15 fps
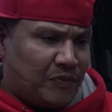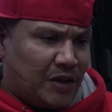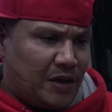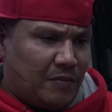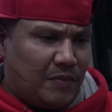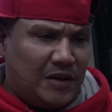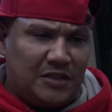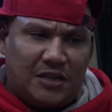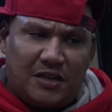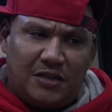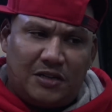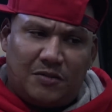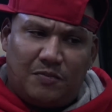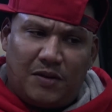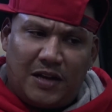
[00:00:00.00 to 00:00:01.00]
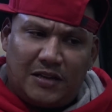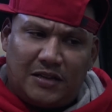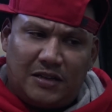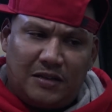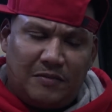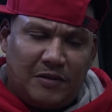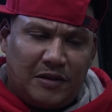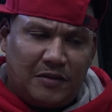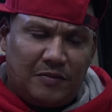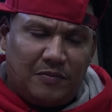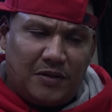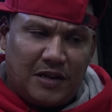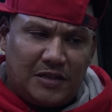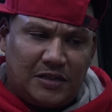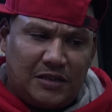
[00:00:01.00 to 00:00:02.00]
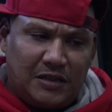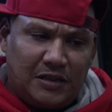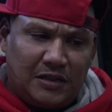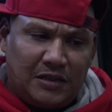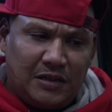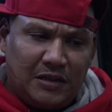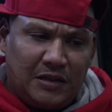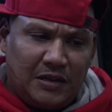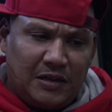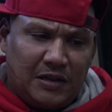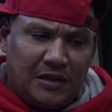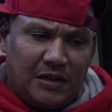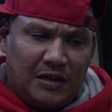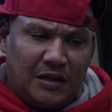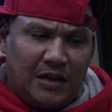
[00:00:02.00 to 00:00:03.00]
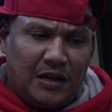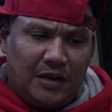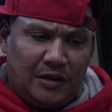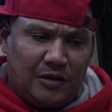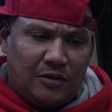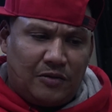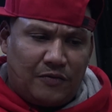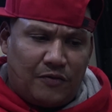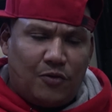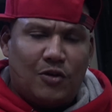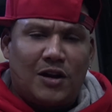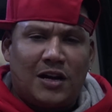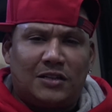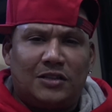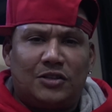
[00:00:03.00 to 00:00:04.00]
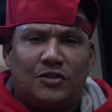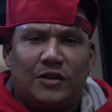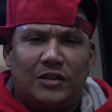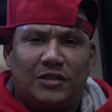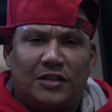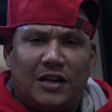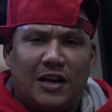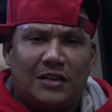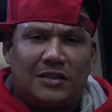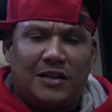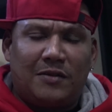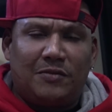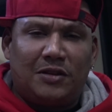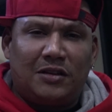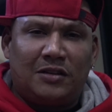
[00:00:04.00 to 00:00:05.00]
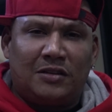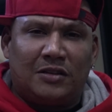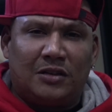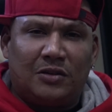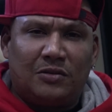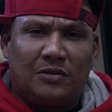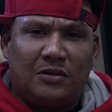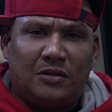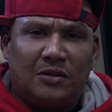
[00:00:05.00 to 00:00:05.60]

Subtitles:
and basically just blessed it, man. Blessed it, and you know, full concentration. I accepted. So,